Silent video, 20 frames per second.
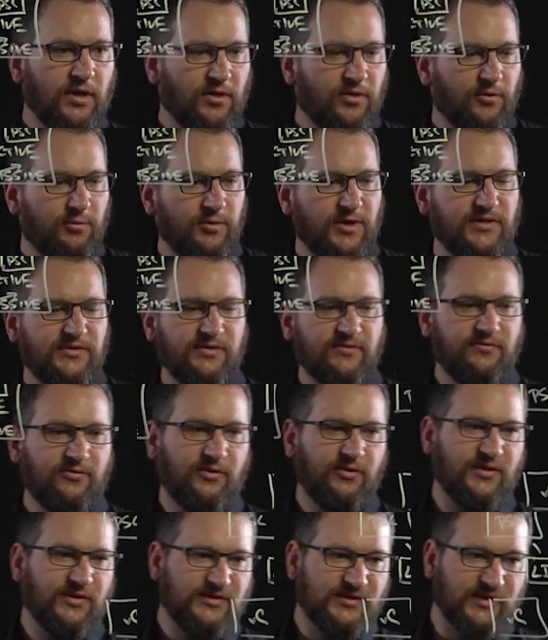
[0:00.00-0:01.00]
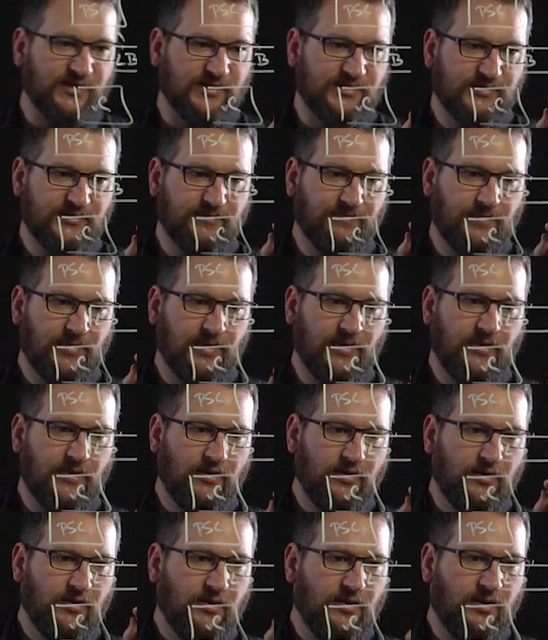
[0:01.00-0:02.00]
The reason for this is,
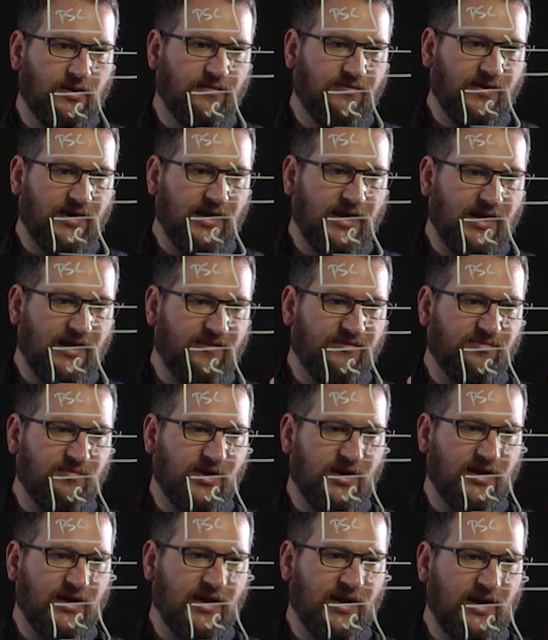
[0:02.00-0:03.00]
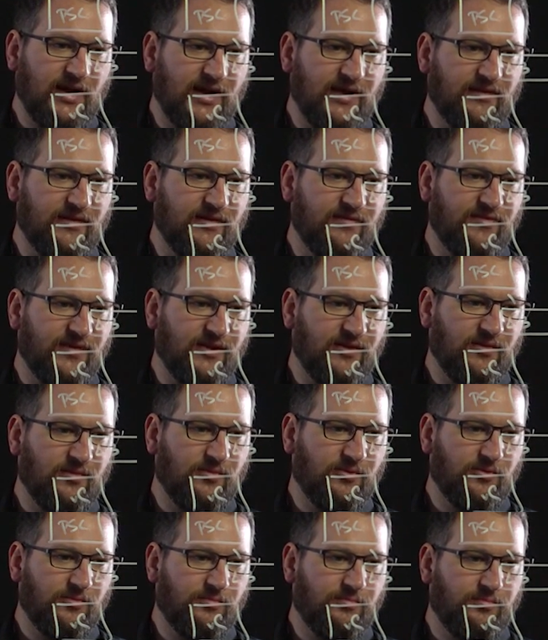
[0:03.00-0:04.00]
if I have my highly
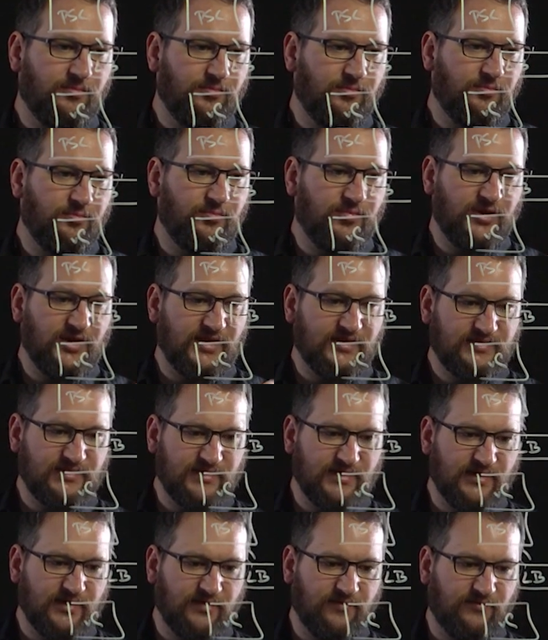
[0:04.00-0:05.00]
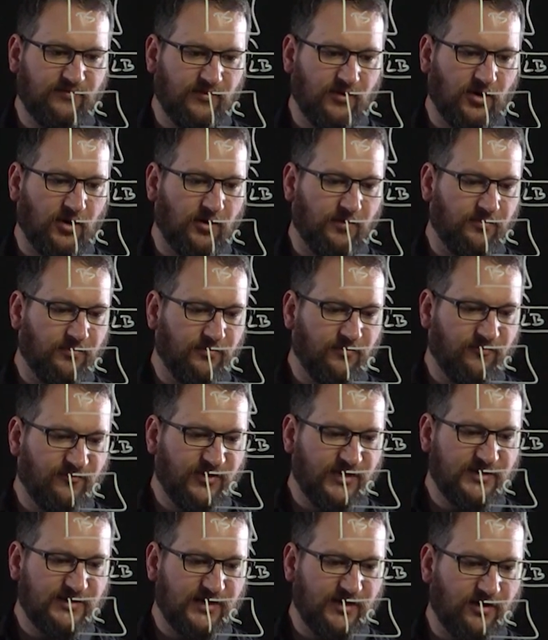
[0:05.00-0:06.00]
available PSC or
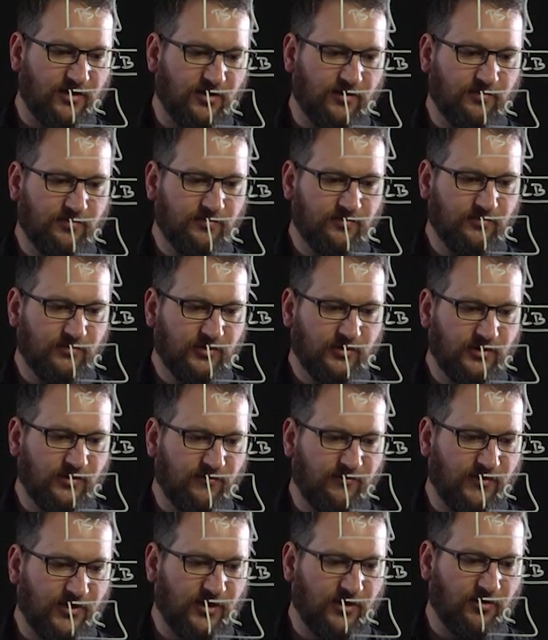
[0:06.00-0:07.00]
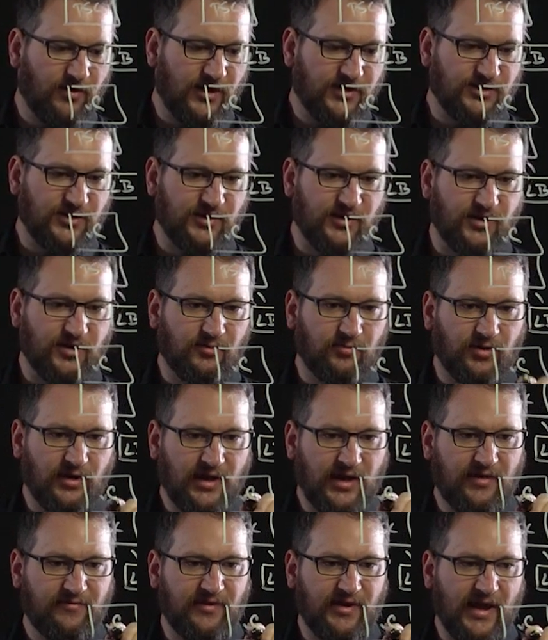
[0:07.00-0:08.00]
vCenter configuration here, where I
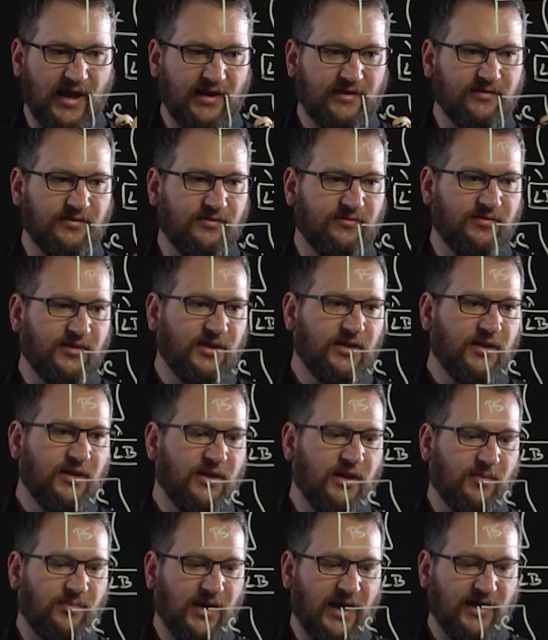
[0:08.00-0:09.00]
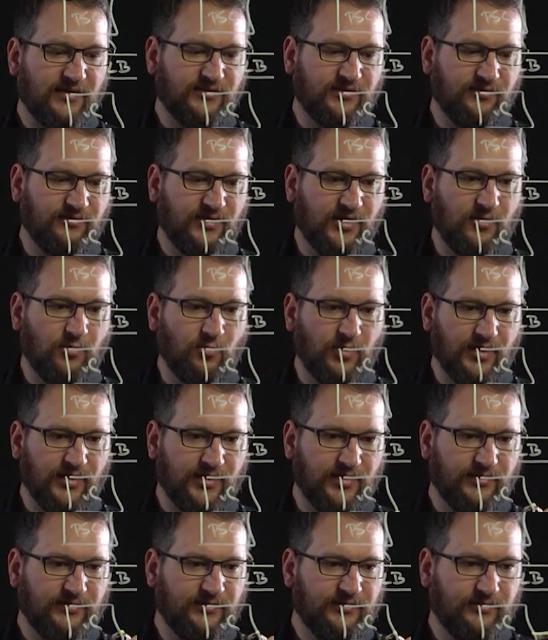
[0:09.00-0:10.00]
have an active, a passive, and a
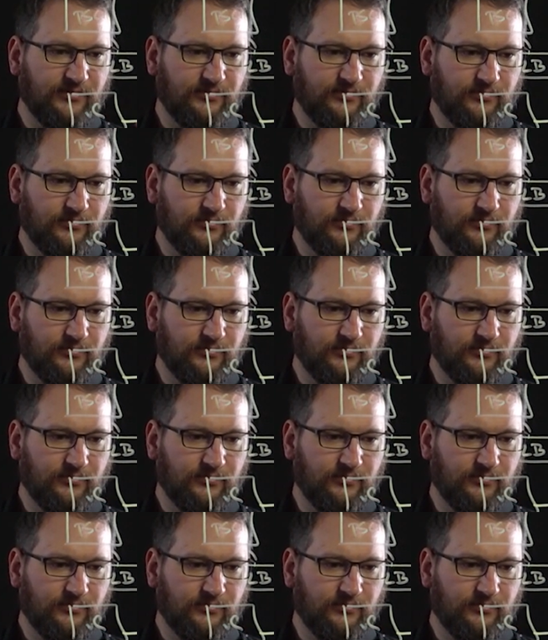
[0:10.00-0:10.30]
witness,